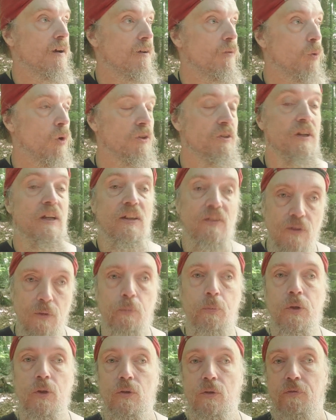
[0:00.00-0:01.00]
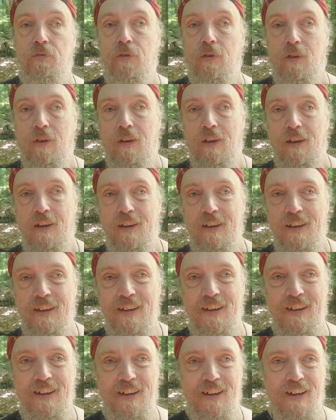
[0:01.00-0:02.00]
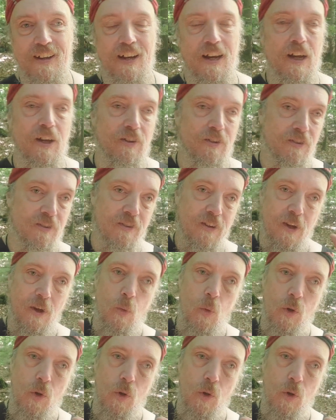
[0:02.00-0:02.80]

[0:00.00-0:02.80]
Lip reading: What isn't beautiful is